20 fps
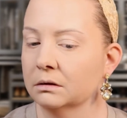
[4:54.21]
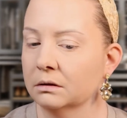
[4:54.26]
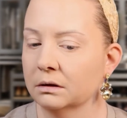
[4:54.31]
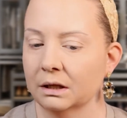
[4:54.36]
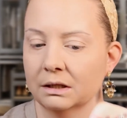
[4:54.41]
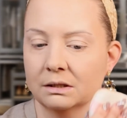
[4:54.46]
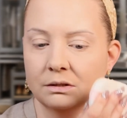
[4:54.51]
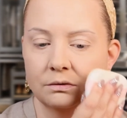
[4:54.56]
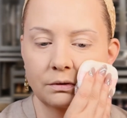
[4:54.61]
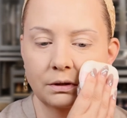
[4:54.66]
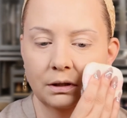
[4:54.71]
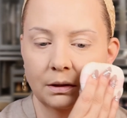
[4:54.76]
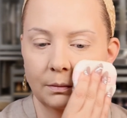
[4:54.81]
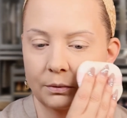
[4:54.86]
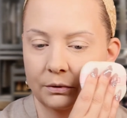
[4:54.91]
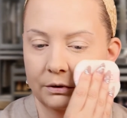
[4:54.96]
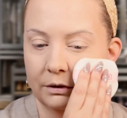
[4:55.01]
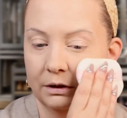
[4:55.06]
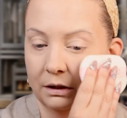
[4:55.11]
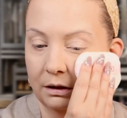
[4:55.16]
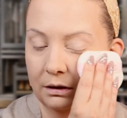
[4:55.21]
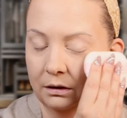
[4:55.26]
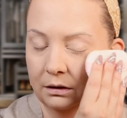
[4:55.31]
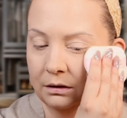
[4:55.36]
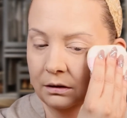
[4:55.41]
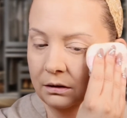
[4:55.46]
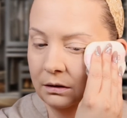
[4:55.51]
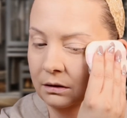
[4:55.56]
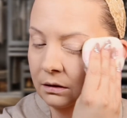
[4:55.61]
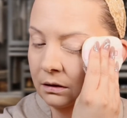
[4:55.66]
That's really pretty.
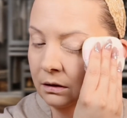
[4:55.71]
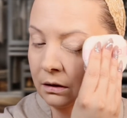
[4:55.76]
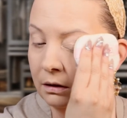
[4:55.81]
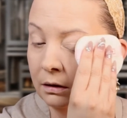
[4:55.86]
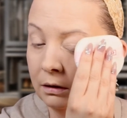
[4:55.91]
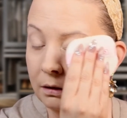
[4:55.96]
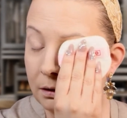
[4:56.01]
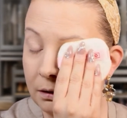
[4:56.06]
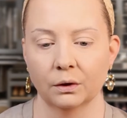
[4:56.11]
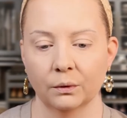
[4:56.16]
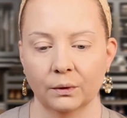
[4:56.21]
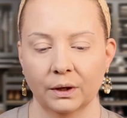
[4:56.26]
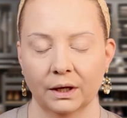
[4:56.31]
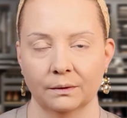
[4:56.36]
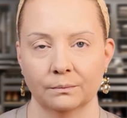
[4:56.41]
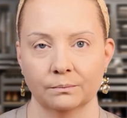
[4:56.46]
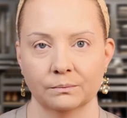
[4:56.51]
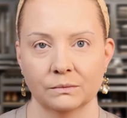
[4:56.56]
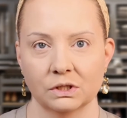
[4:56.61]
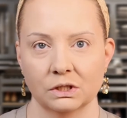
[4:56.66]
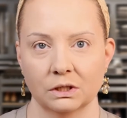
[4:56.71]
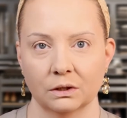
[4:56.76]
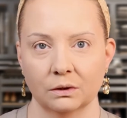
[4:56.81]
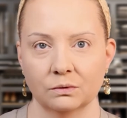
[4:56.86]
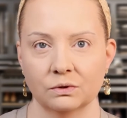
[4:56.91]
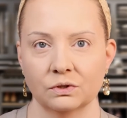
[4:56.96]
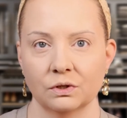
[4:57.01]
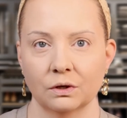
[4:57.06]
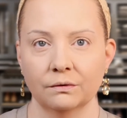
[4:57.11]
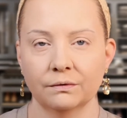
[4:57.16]
Okay,
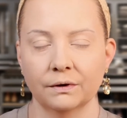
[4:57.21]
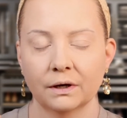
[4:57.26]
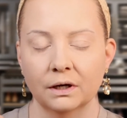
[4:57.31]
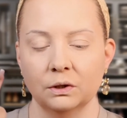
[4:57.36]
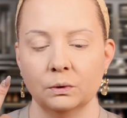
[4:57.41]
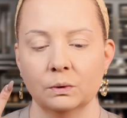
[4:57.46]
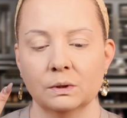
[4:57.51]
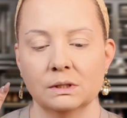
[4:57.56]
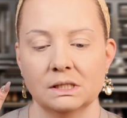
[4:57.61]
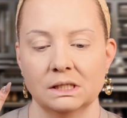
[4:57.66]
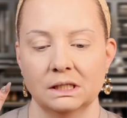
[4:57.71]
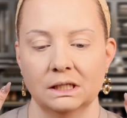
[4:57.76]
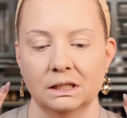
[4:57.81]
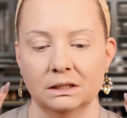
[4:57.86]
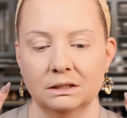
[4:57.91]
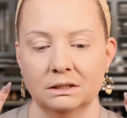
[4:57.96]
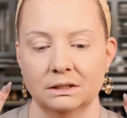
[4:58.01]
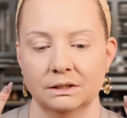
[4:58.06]
so far you can see a